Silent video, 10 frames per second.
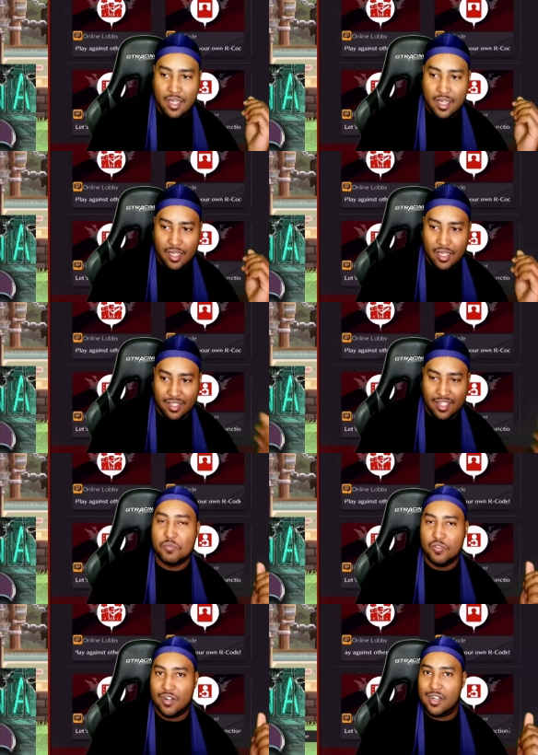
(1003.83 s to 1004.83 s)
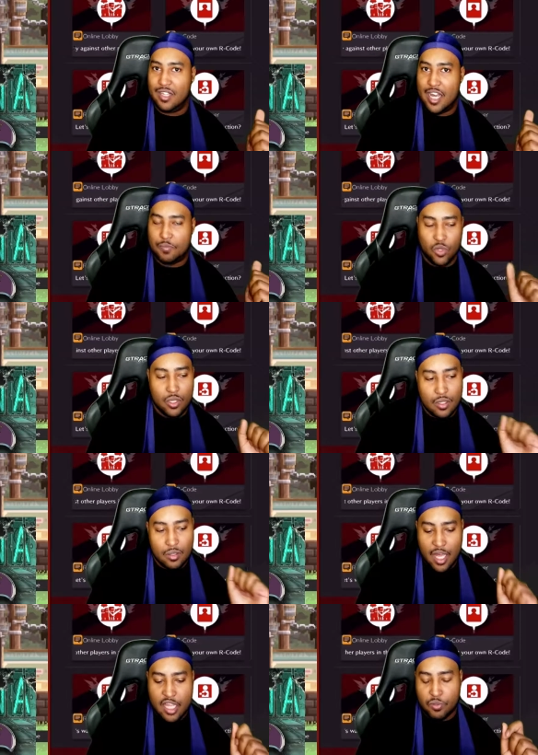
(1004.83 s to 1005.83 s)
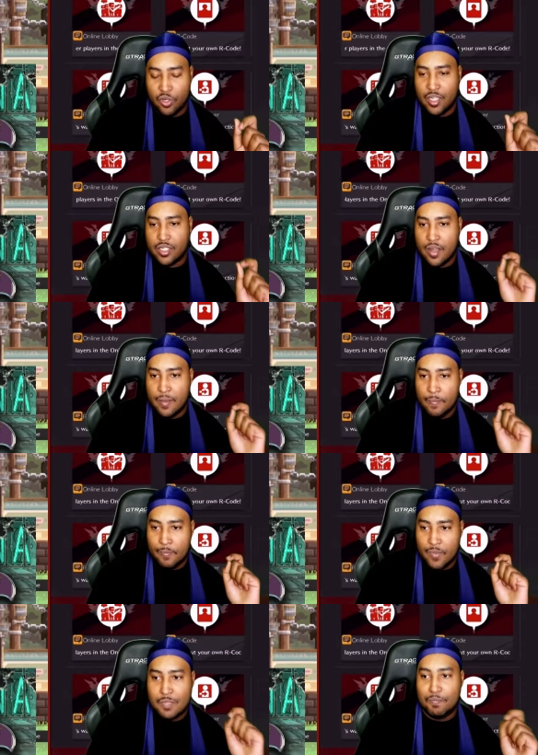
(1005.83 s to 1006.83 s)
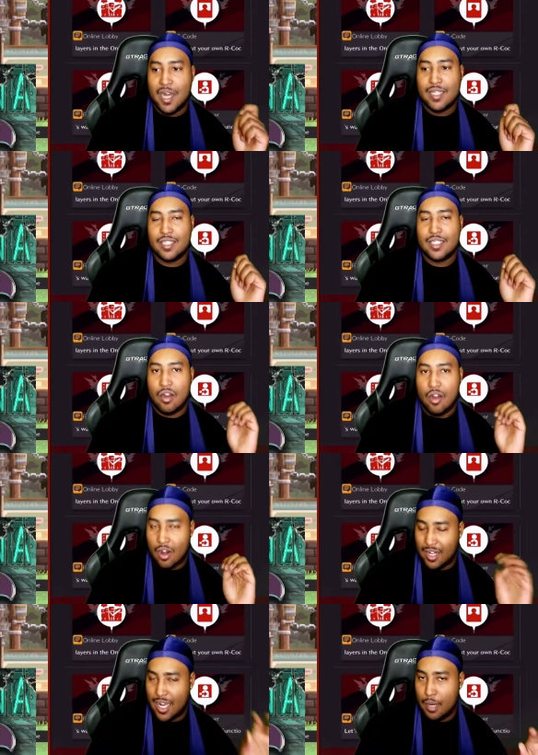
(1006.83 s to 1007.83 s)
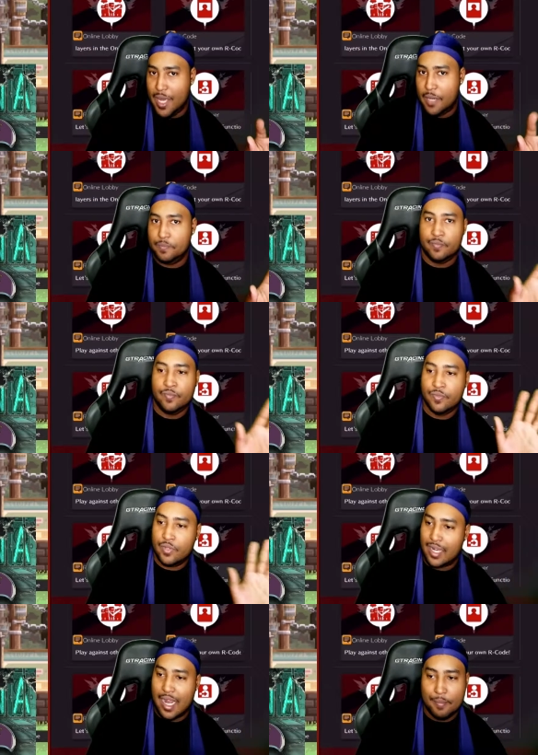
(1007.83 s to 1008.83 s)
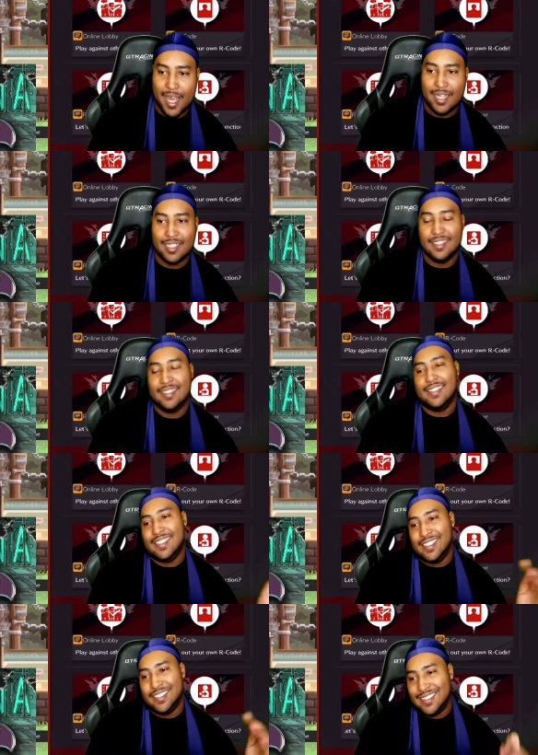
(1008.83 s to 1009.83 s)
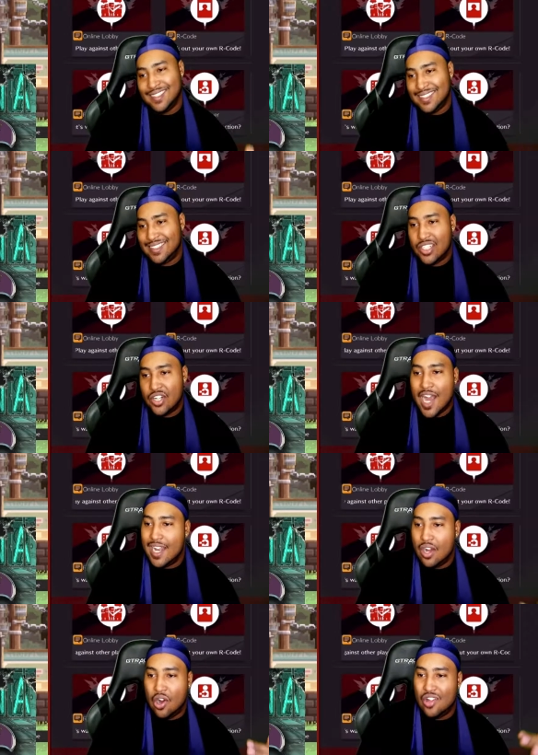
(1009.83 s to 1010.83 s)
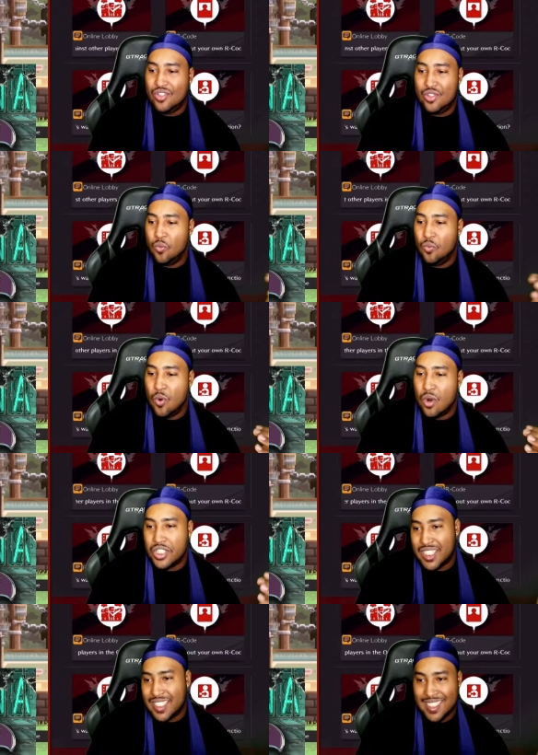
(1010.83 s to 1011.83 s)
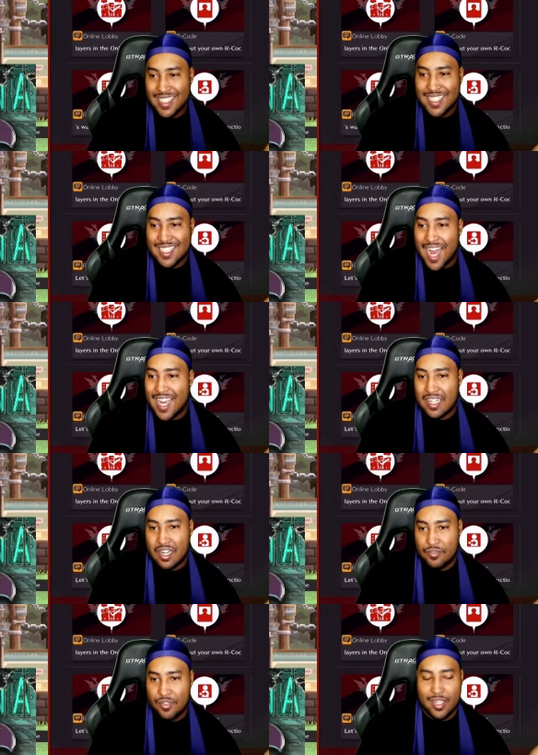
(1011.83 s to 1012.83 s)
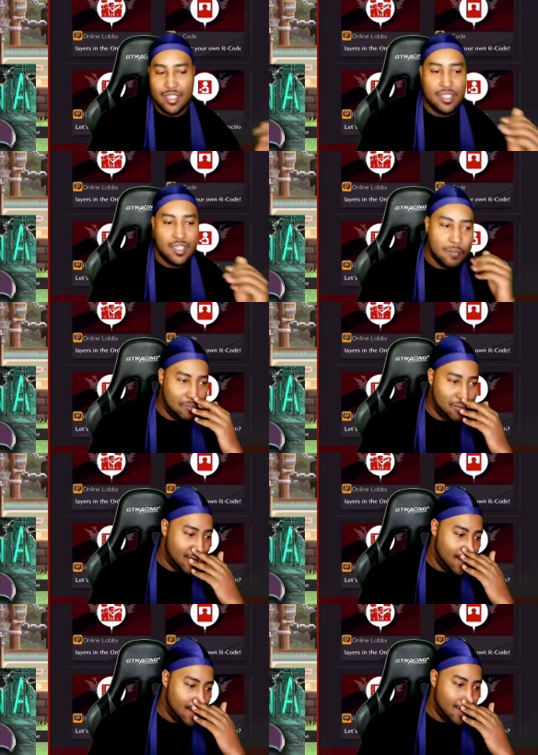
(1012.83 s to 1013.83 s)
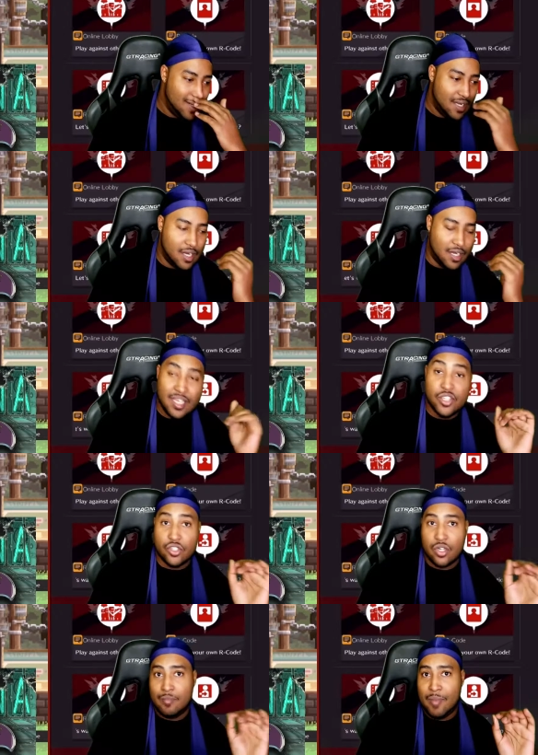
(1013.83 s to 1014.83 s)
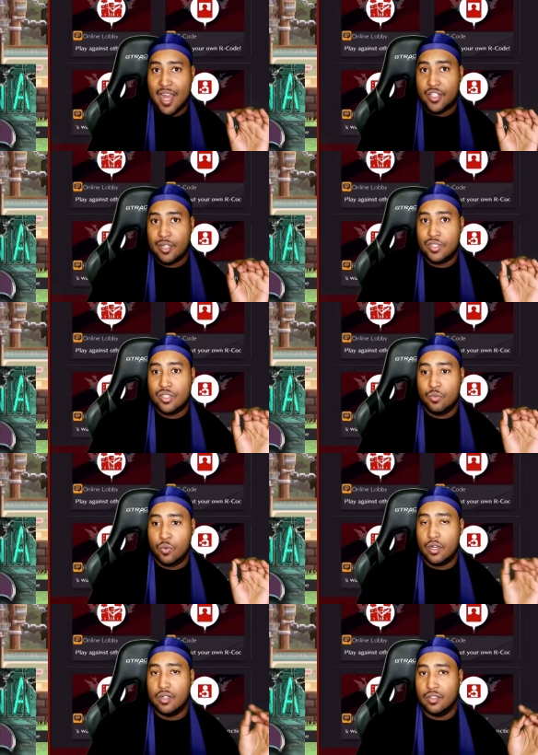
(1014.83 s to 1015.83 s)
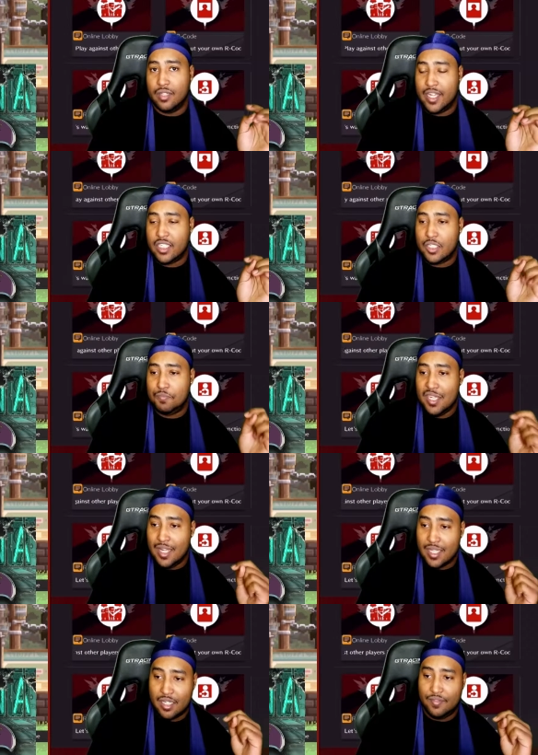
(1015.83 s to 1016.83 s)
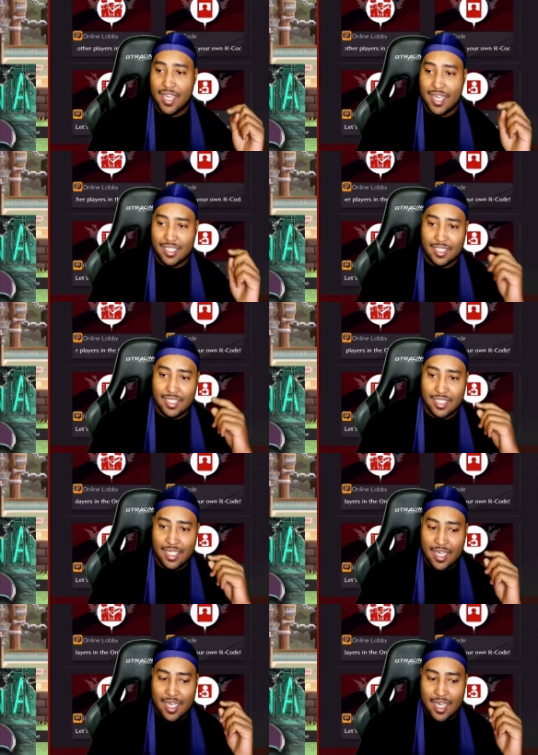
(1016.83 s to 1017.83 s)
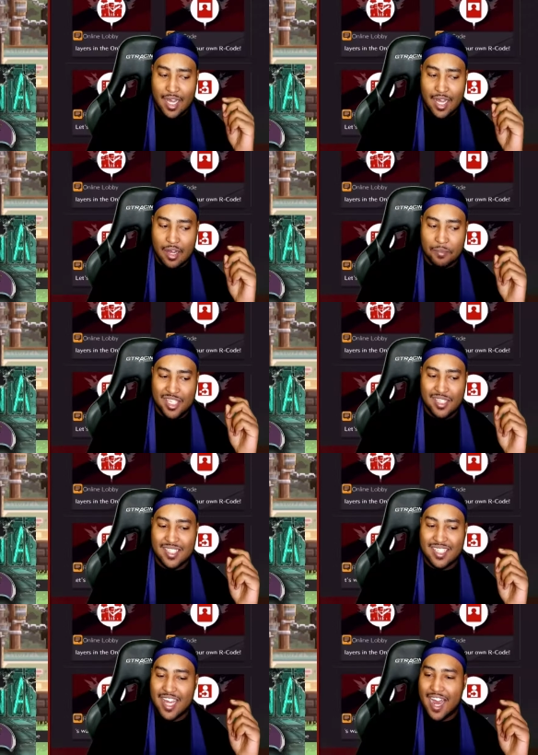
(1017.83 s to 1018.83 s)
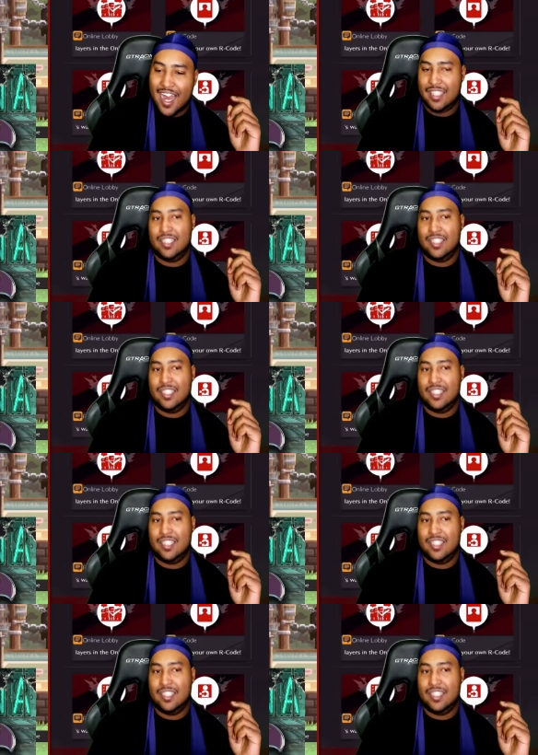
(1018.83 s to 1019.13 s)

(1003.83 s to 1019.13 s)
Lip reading: Let's move on to the last point. The last point is, his buttons are kind of bad. They're kind of bad. They're not on the worst side of things, but in certain matchups where, like, speed is of the essence, he does not